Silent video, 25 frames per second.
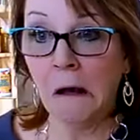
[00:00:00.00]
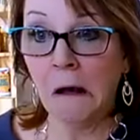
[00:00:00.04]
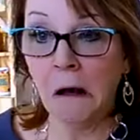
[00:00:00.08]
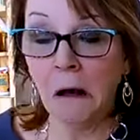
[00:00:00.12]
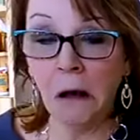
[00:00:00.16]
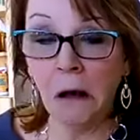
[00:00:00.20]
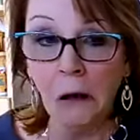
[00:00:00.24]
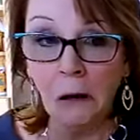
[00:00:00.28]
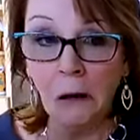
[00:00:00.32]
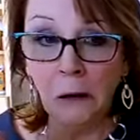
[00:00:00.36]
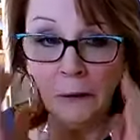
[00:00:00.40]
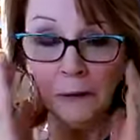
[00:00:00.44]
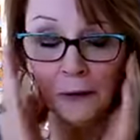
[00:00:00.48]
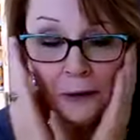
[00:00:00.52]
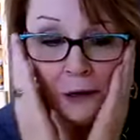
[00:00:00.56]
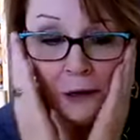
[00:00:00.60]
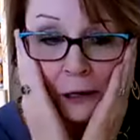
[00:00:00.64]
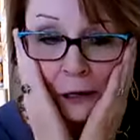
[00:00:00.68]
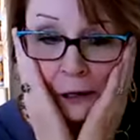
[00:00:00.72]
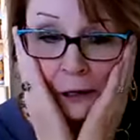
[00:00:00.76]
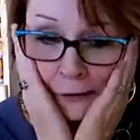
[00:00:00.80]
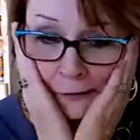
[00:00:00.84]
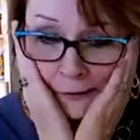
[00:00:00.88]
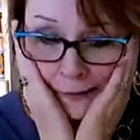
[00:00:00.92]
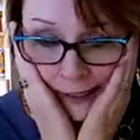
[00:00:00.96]
oh
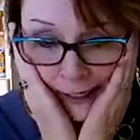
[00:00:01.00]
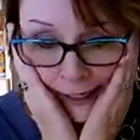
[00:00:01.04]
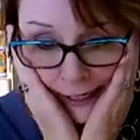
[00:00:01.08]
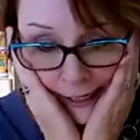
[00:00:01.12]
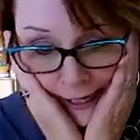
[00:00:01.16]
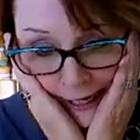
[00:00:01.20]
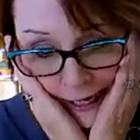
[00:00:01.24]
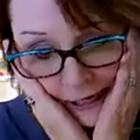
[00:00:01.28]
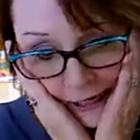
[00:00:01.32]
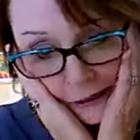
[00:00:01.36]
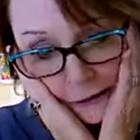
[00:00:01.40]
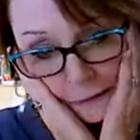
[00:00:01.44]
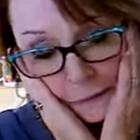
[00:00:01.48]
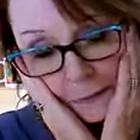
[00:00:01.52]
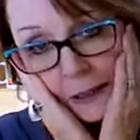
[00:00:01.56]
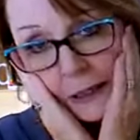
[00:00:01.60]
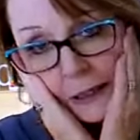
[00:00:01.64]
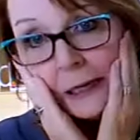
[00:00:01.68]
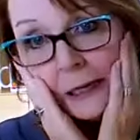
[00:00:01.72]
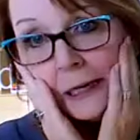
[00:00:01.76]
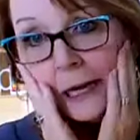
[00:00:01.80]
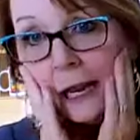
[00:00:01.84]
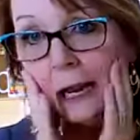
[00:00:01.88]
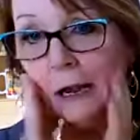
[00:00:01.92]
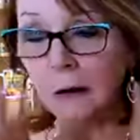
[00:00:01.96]
no, they hate me
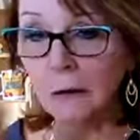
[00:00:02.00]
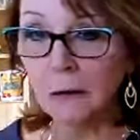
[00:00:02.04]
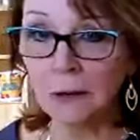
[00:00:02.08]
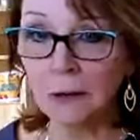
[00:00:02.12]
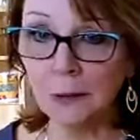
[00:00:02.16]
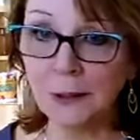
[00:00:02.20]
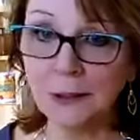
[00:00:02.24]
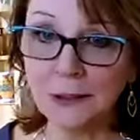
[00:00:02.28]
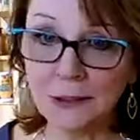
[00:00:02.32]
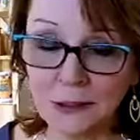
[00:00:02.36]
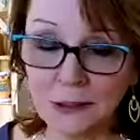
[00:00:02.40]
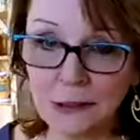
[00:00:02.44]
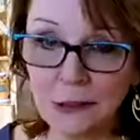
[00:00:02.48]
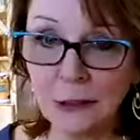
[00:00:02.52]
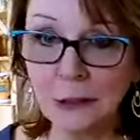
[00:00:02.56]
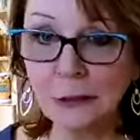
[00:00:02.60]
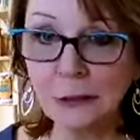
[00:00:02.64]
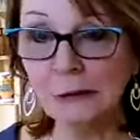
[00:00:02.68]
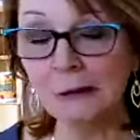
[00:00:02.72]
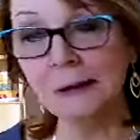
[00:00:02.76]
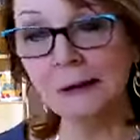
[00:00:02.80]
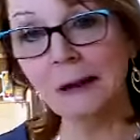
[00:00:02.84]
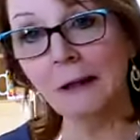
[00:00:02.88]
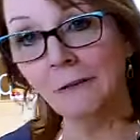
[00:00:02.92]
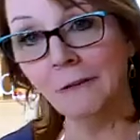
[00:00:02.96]
and I don't know what to do
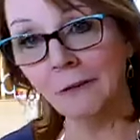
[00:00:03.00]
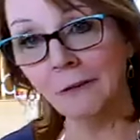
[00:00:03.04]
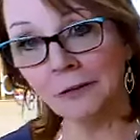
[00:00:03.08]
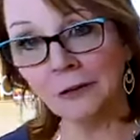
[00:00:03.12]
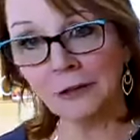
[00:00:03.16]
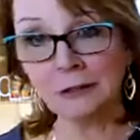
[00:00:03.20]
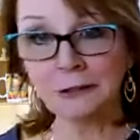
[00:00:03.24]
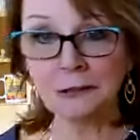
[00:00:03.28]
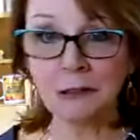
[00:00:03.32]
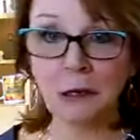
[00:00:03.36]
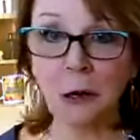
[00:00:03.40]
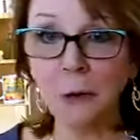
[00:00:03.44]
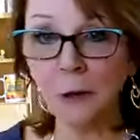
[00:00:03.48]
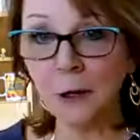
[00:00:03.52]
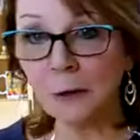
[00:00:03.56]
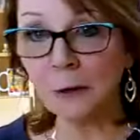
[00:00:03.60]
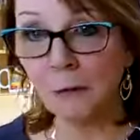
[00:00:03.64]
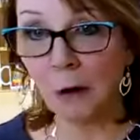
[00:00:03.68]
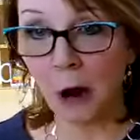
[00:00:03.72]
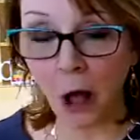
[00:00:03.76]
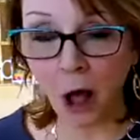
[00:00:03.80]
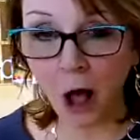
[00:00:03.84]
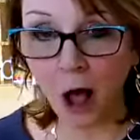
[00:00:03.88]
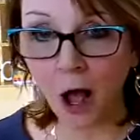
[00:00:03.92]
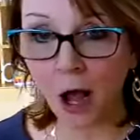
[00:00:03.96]
and everything's going
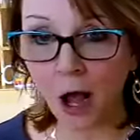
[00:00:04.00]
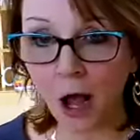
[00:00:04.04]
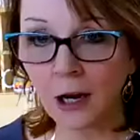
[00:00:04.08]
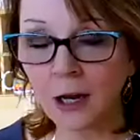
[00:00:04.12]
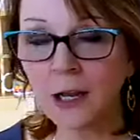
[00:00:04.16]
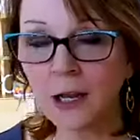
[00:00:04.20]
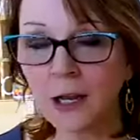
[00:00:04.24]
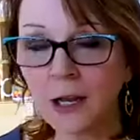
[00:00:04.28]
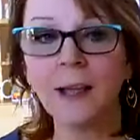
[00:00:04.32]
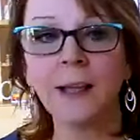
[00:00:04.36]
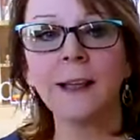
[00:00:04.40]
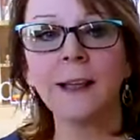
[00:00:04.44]
wrong.